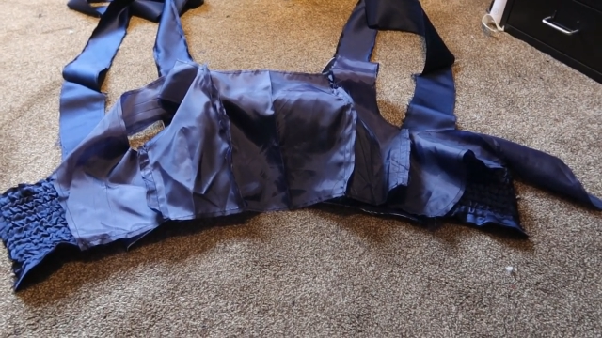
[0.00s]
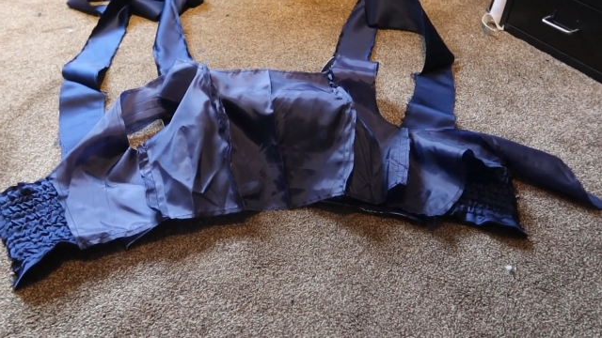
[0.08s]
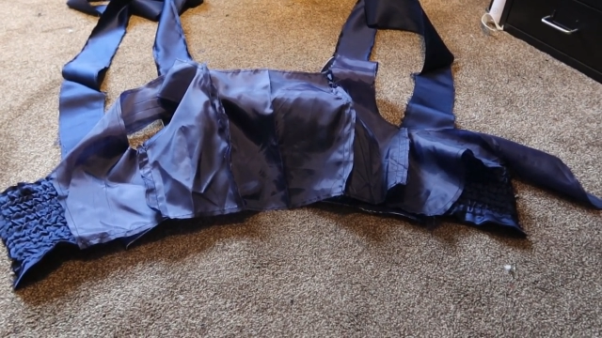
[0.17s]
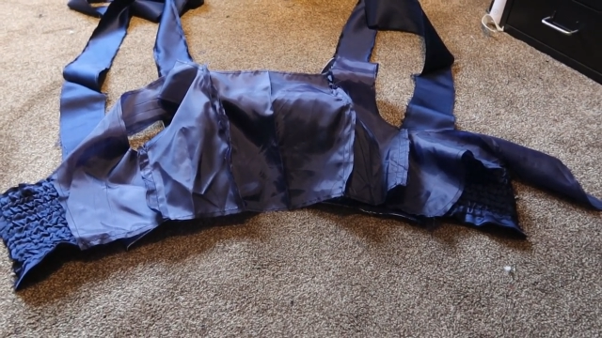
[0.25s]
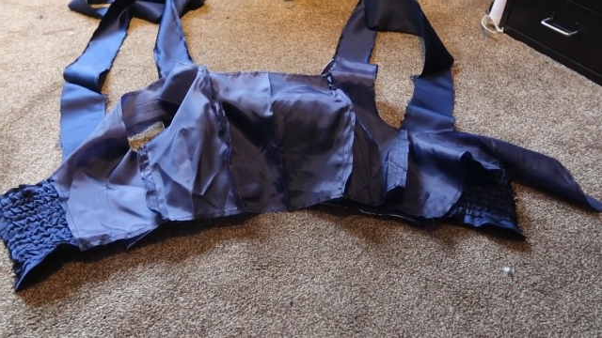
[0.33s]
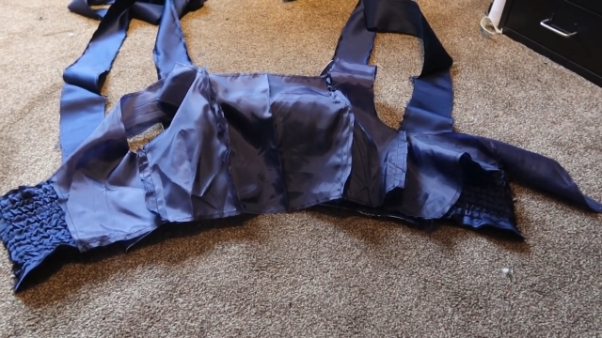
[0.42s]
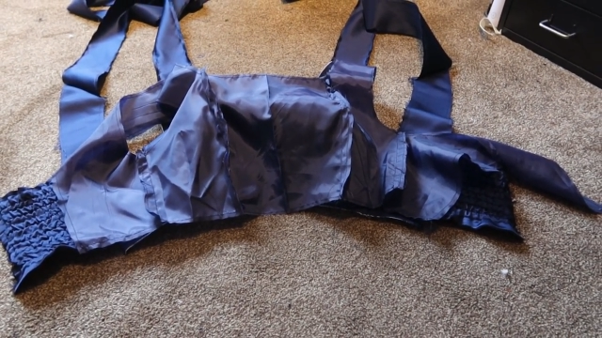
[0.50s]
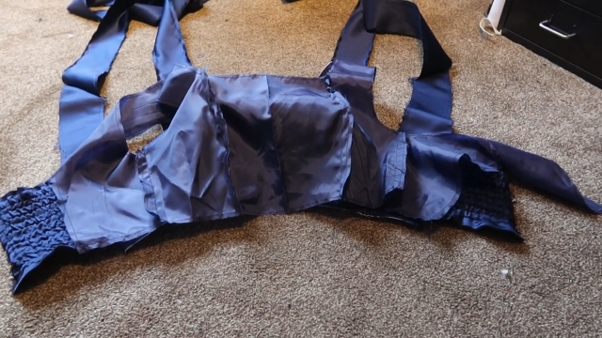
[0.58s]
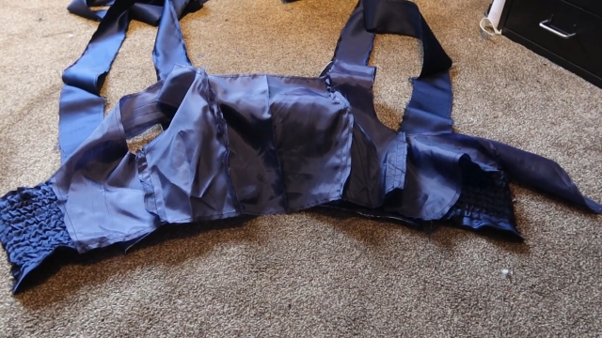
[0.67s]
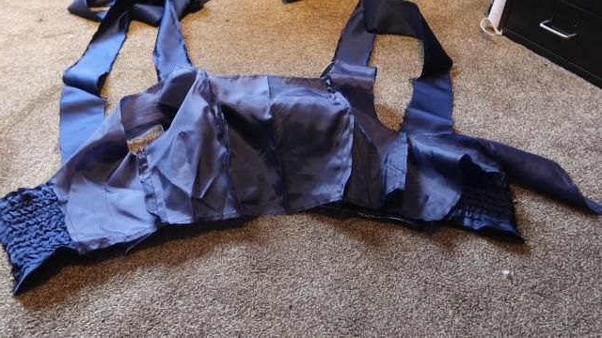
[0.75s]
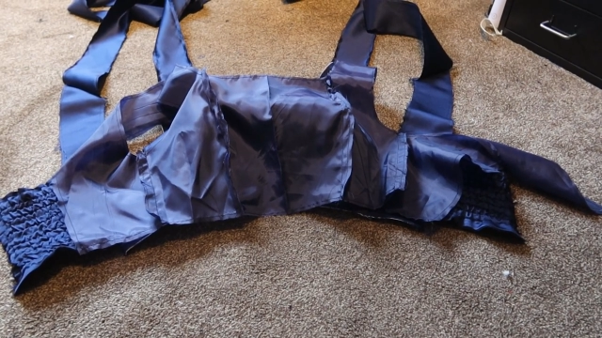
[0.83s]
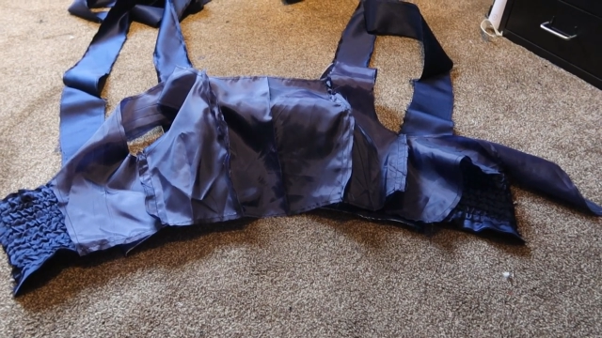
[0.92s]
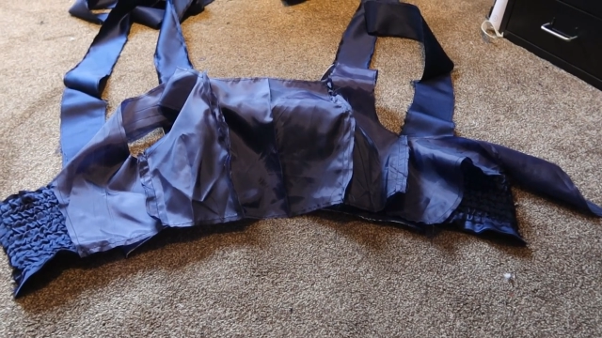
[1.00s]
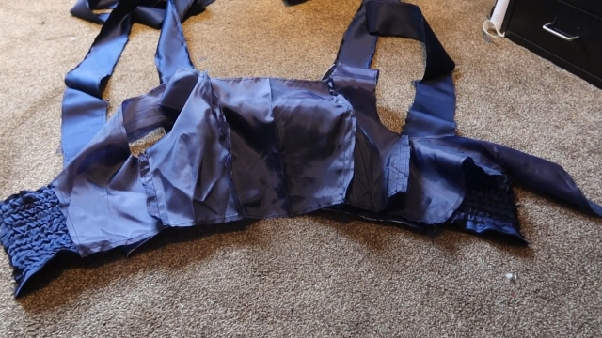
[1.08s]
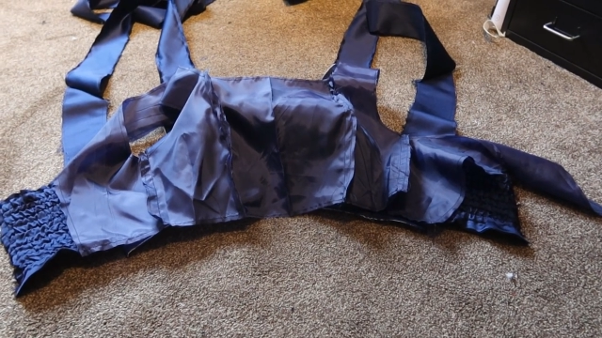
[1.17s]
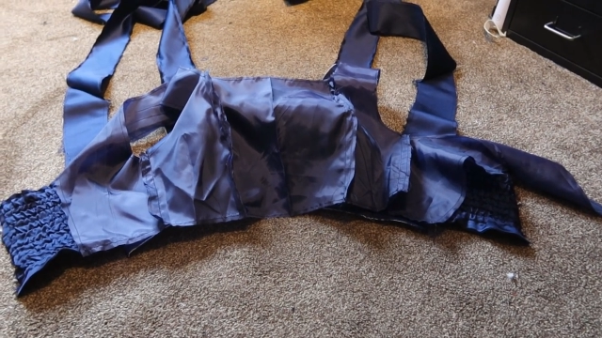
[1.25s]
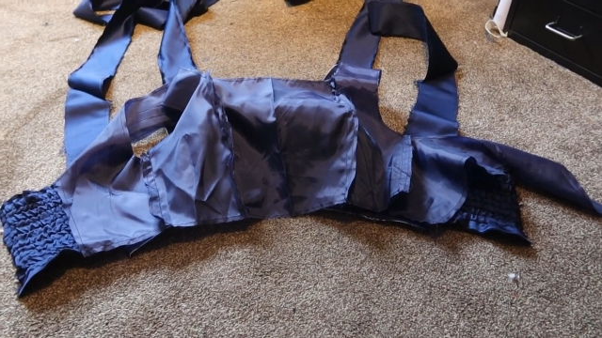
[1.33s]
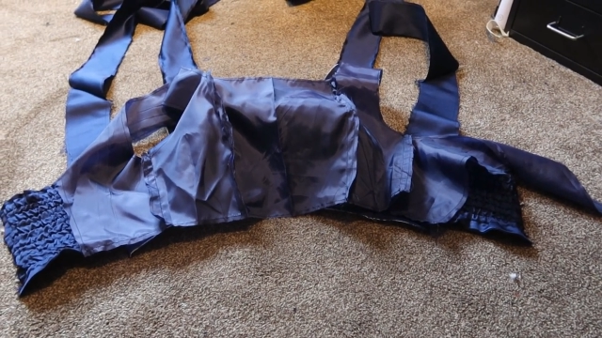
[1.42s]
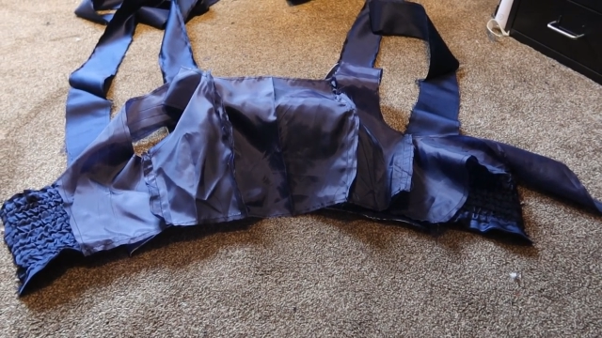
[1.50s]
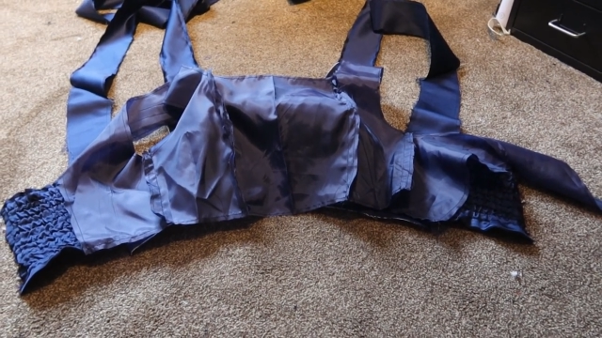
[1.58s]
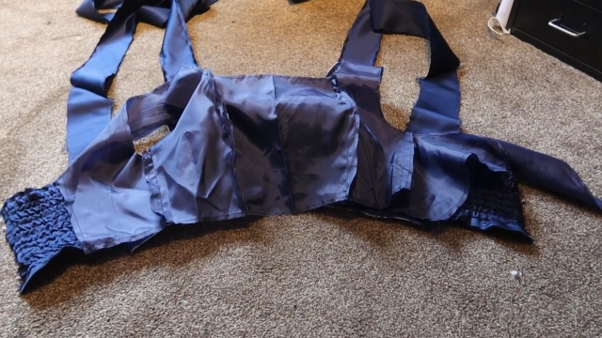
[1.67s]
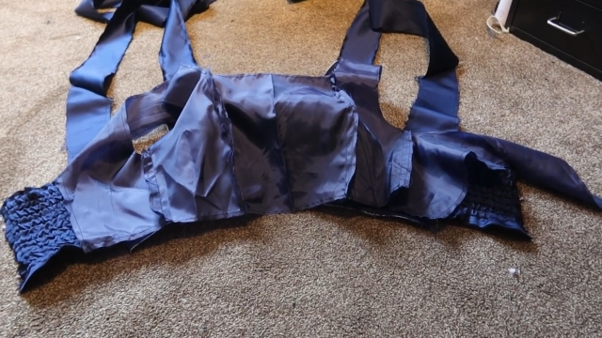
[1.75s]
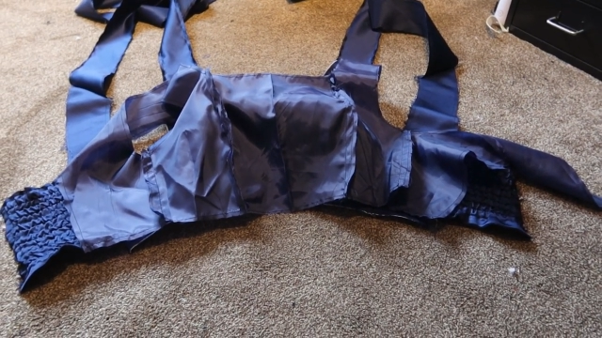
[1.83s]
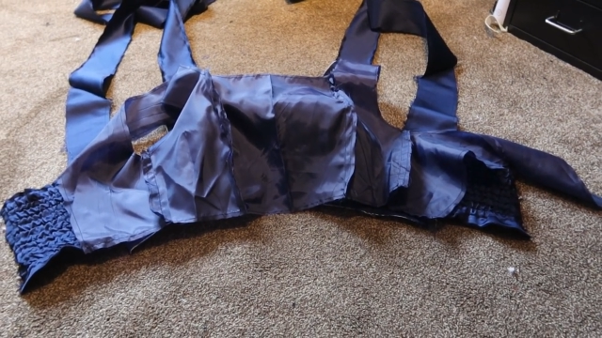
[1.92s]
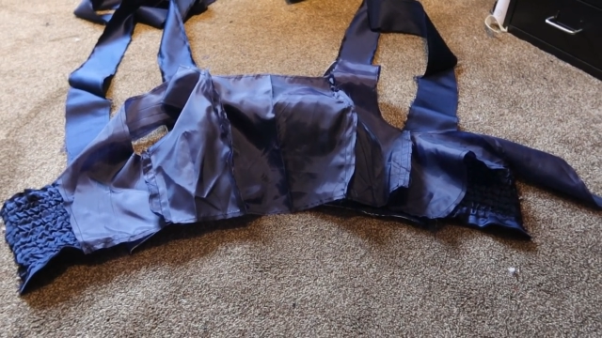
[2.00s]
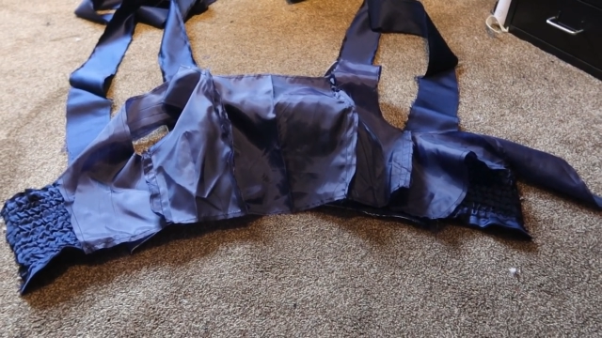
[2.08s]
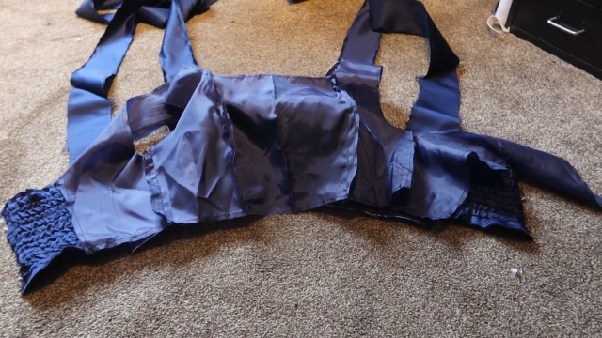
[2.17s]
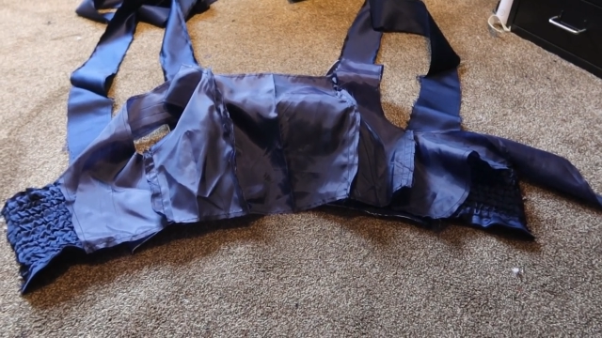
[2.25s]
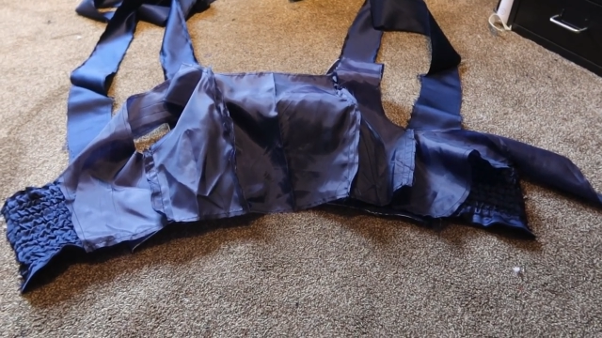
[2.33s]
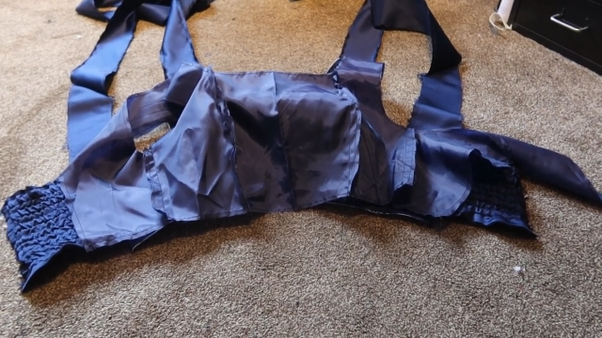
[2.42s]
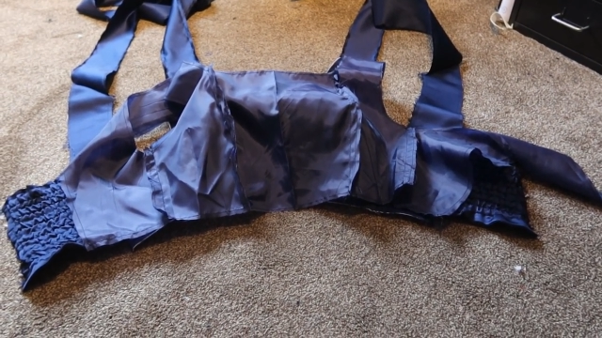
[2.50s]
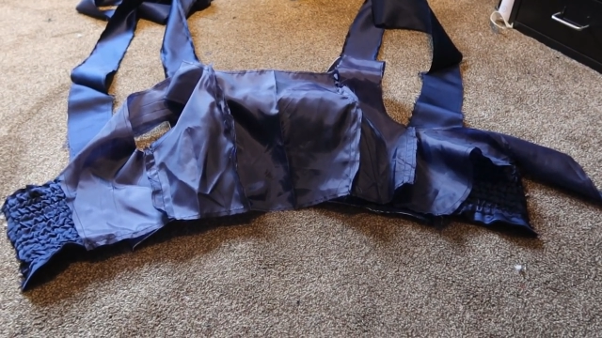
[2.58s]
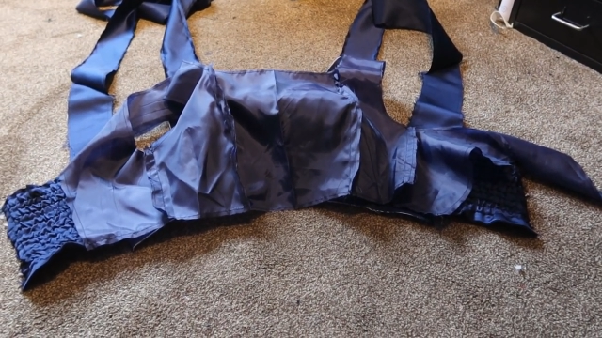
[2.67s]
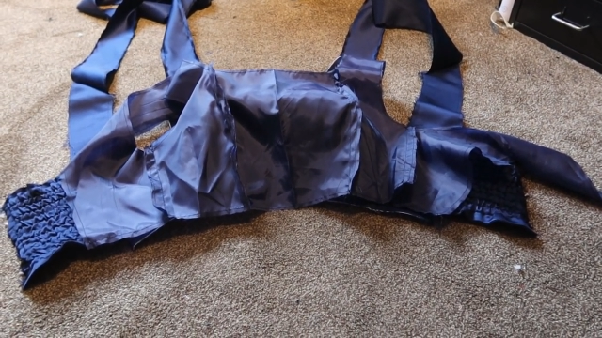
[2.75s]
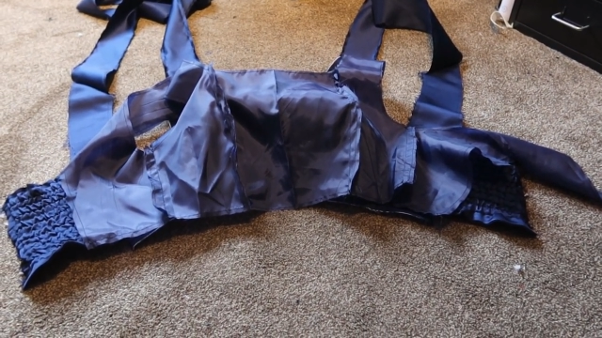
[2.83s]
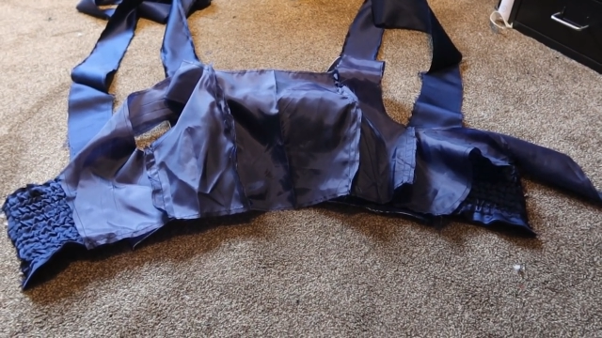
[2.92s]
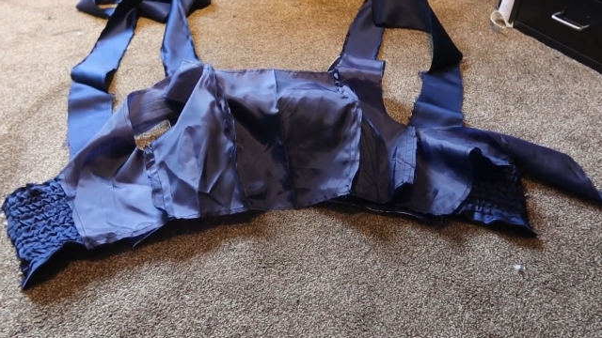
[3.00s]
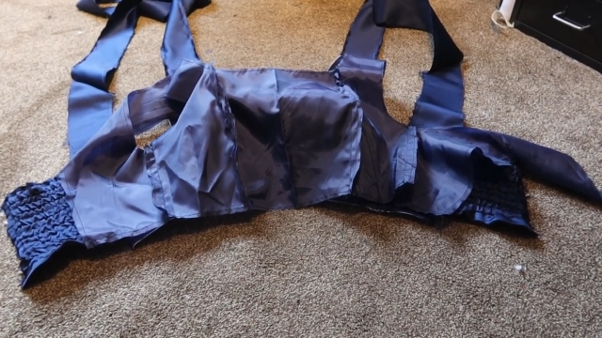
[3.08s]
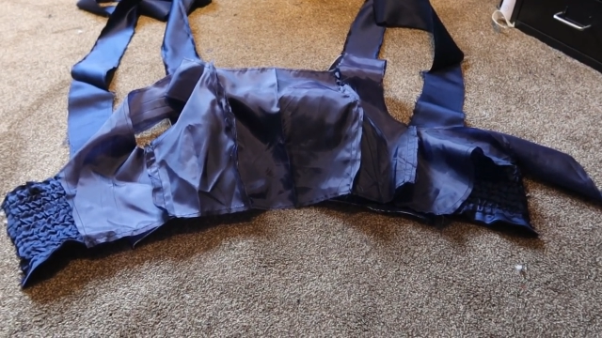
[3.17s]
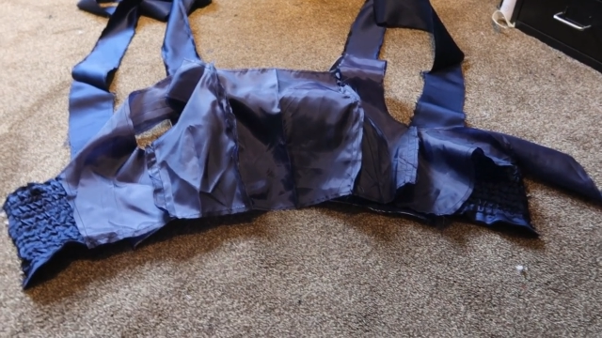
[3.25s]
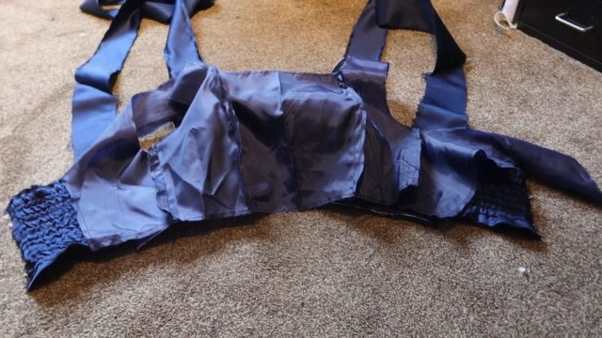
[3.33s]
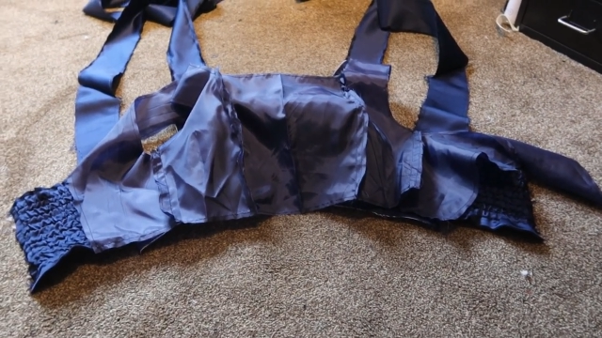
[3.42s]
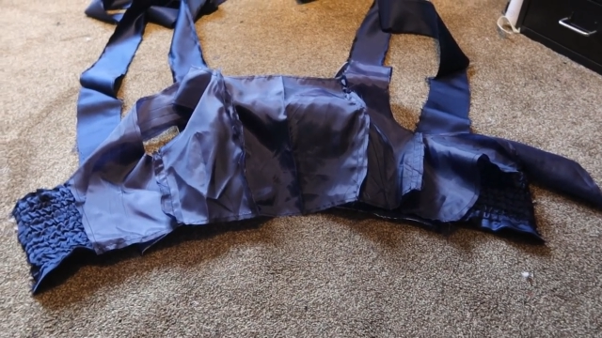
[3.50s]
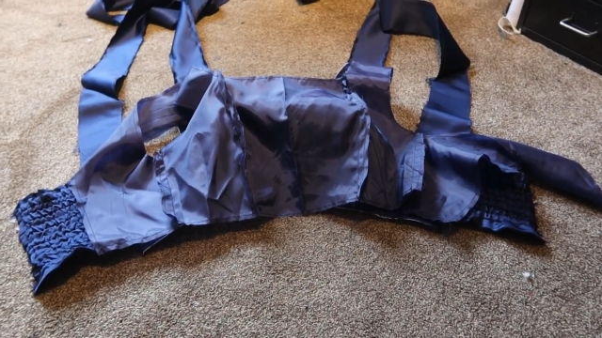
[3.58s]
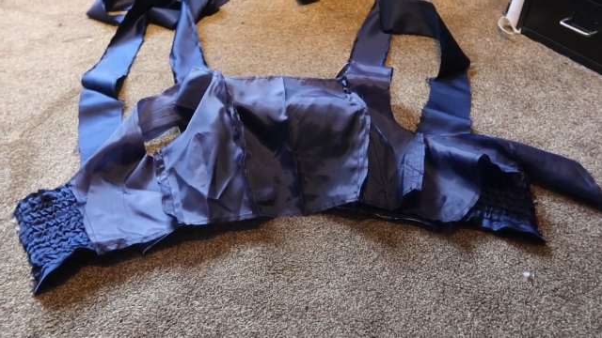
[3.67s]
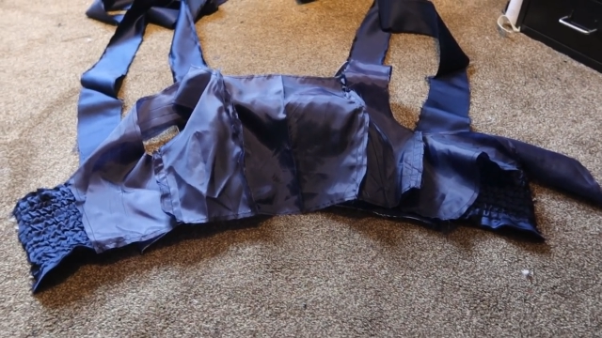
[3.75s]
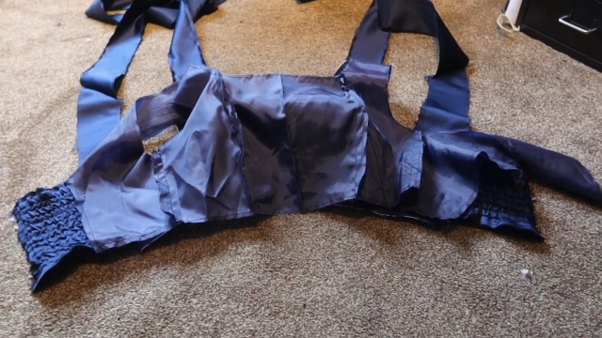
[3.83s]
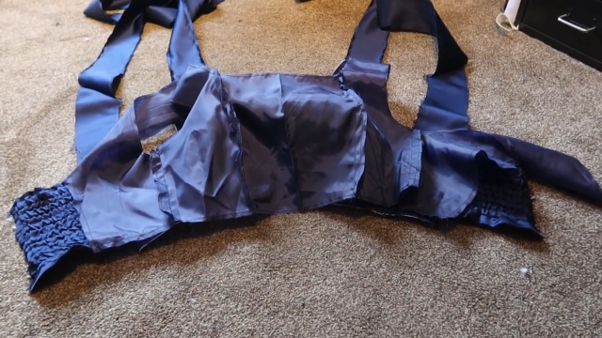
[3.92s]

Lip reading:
No face is visible, so there are no lips to read.